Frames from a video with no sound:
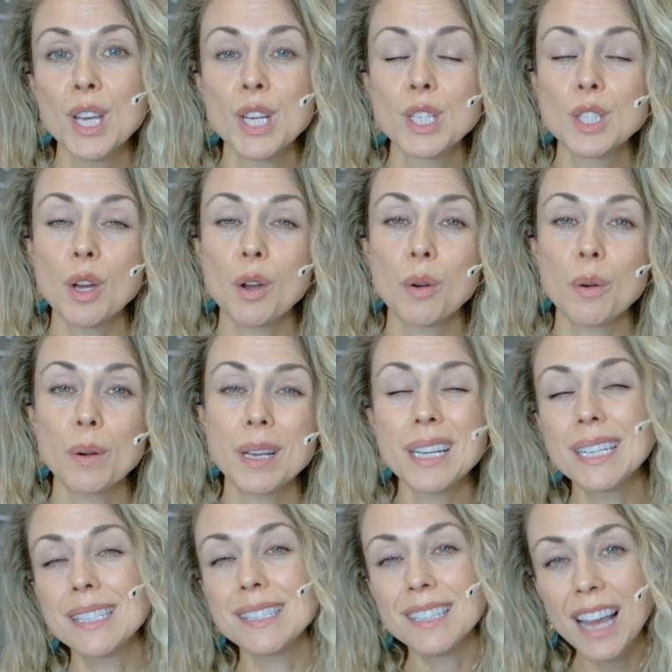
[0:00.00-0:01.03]
So
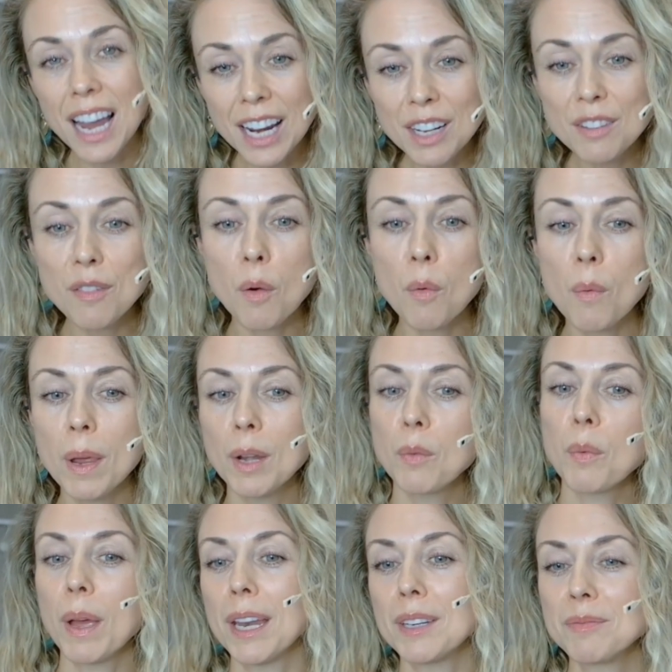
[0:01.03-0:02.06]
it's kind of a
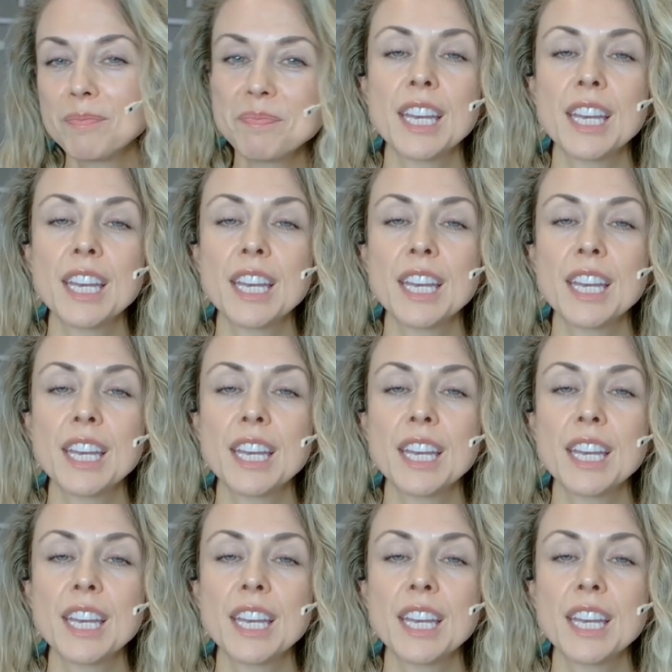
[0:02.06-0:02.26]
win-win.